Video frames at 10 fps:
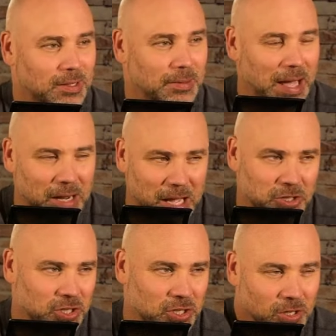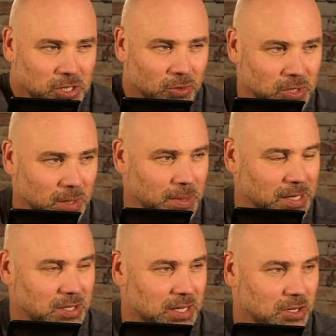I just don't see many
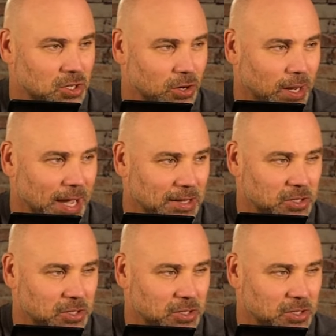6-year guys.